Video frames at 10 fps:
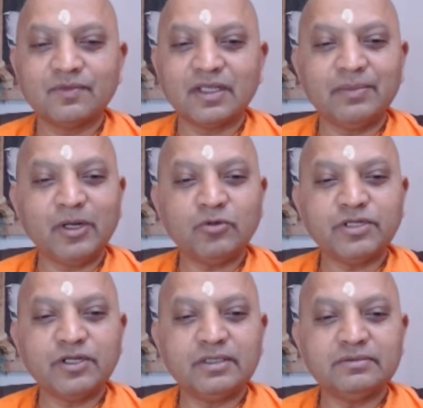about
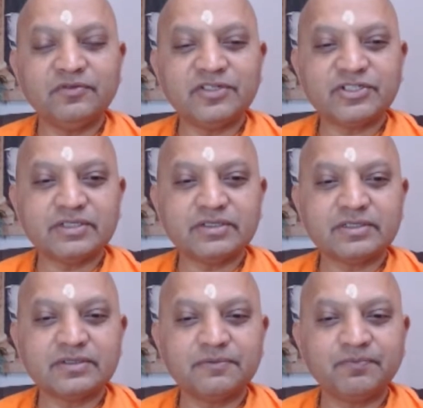your
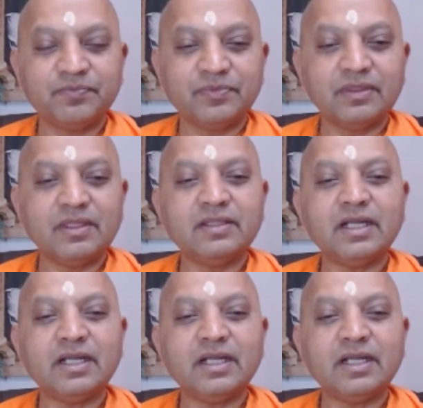visions, then